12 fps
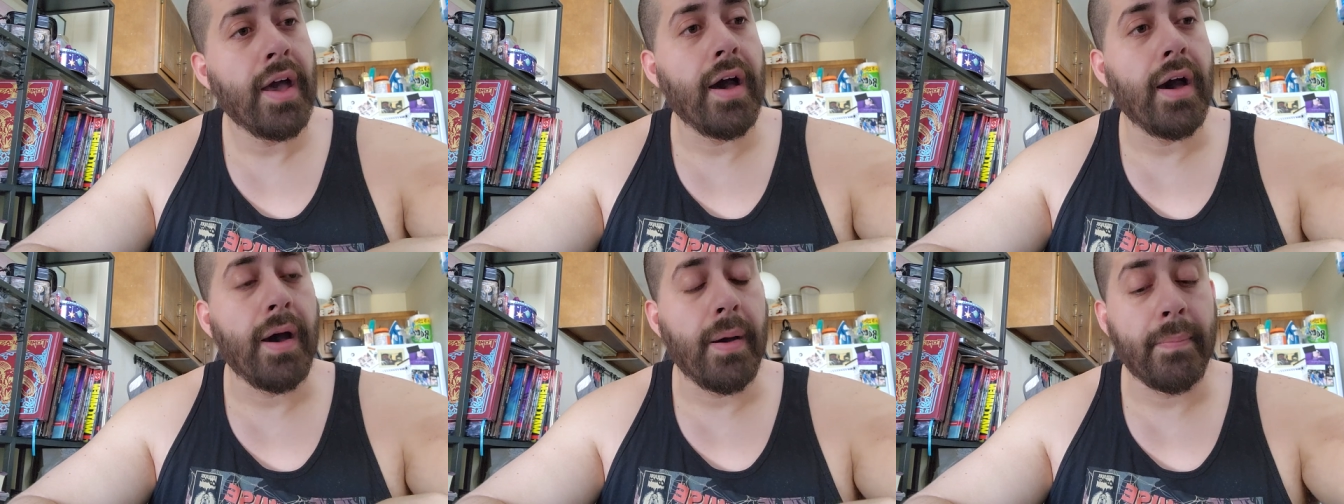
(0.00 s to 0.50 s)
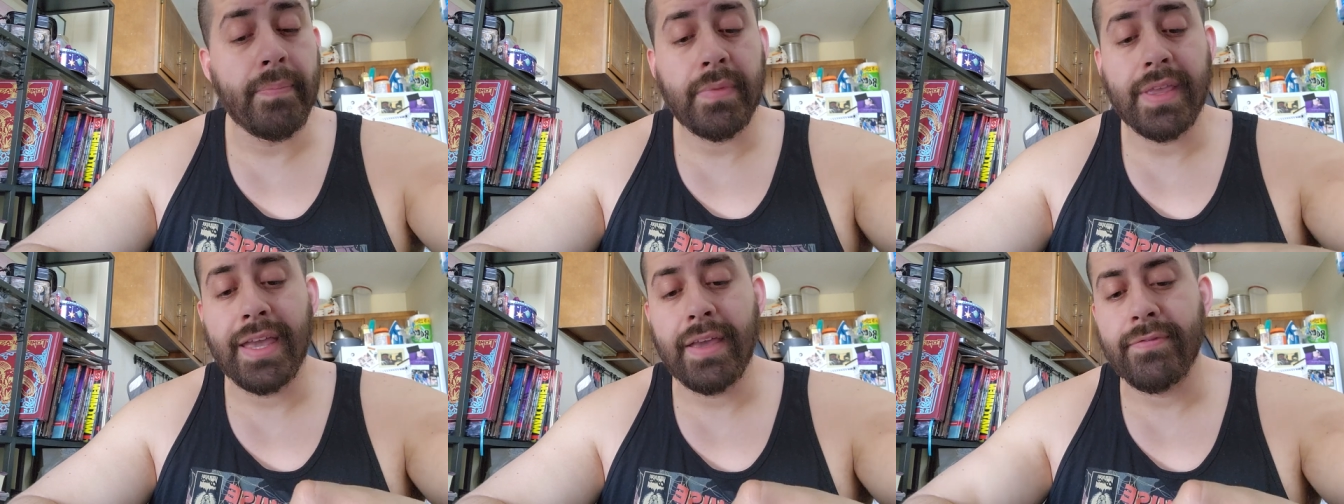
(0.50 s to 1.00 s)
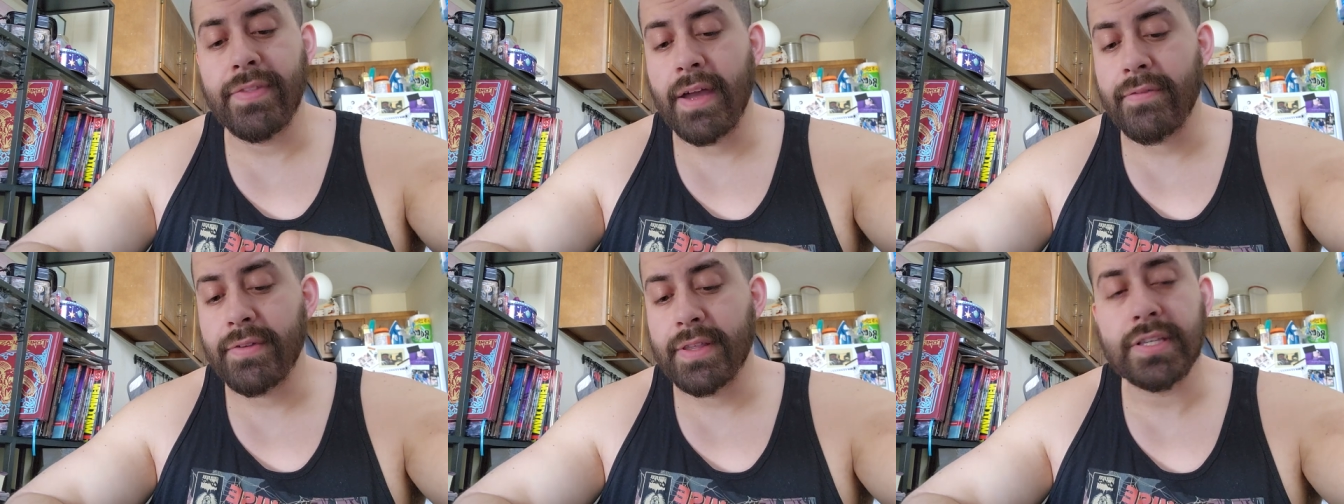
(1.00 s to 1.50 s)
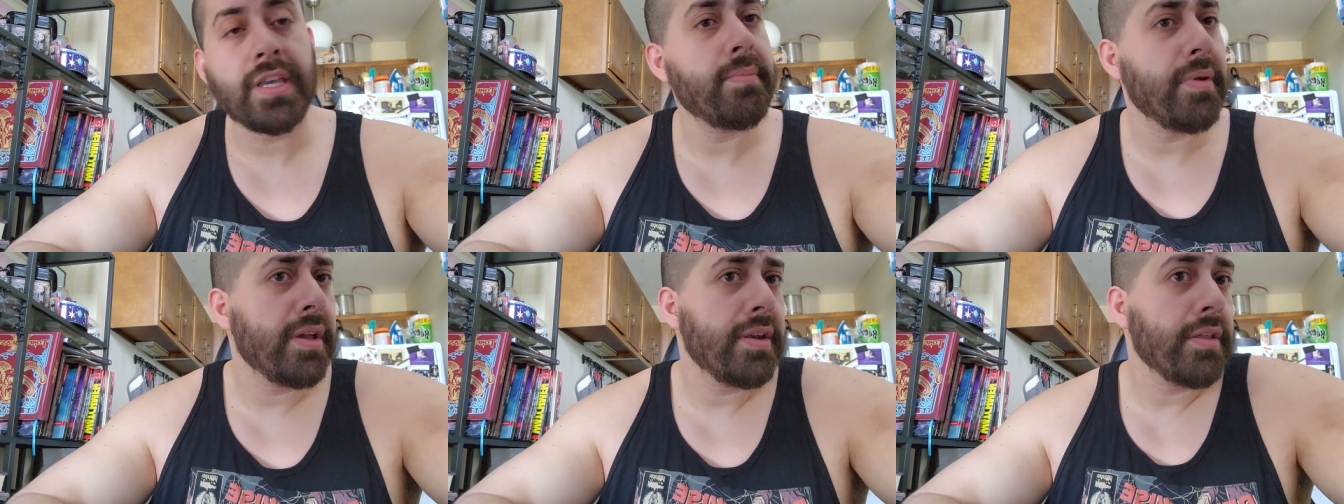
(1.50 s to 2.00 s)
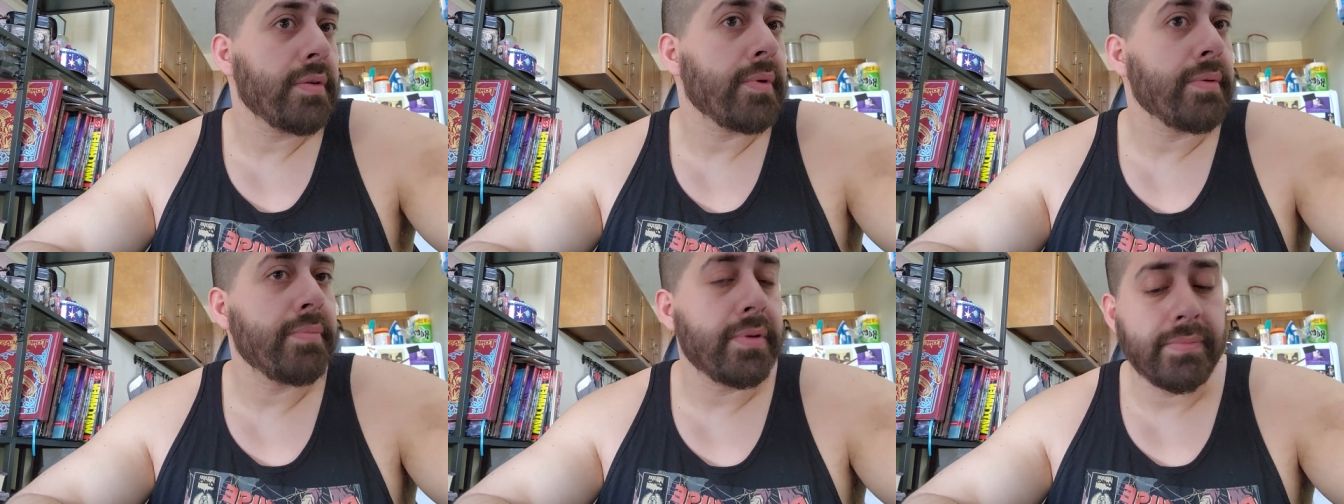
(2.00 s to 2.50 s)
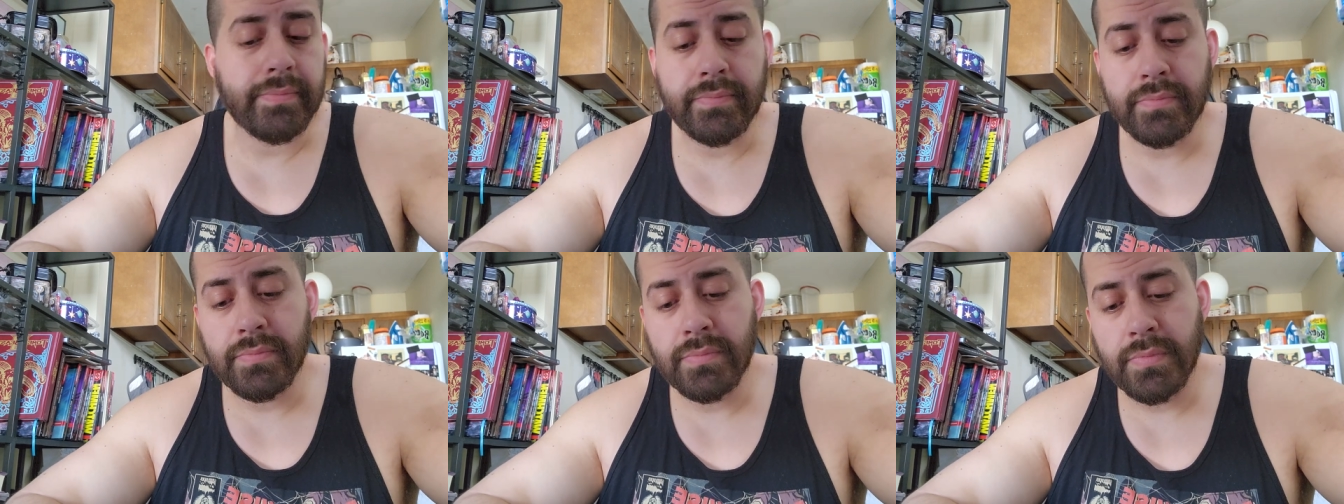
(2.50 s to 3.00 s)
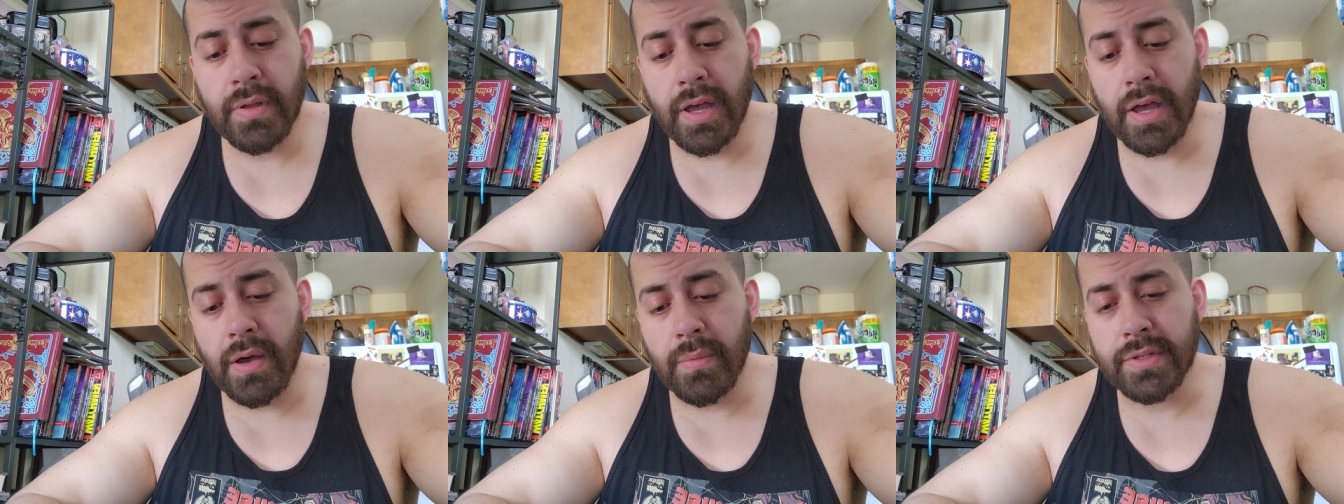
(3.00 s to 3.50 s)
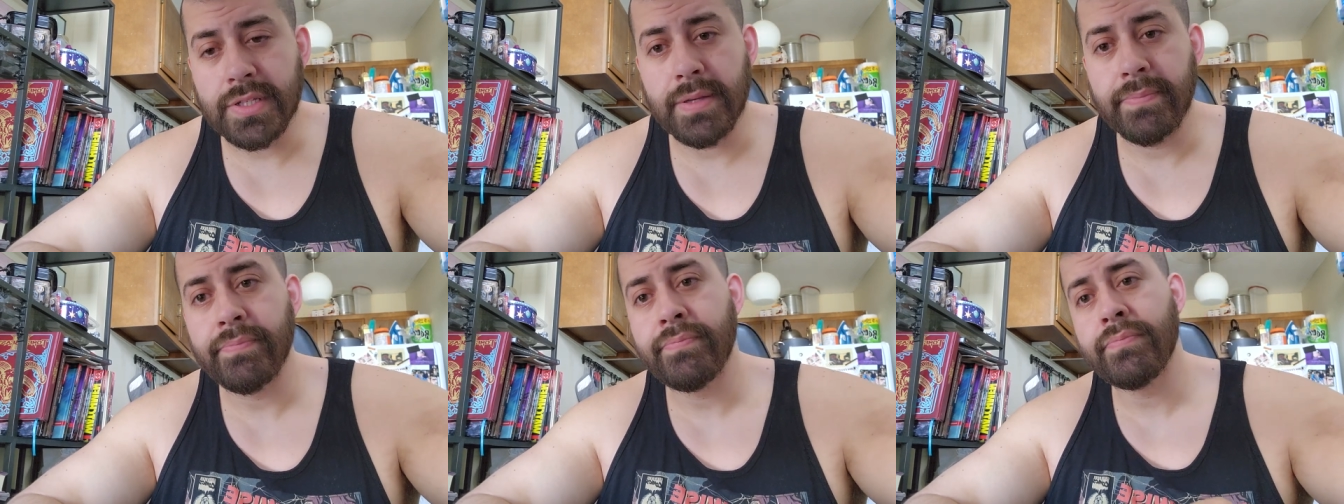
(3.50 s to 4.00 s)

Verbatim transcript: Um, if not for this game, probably another one, but uh, we'll see.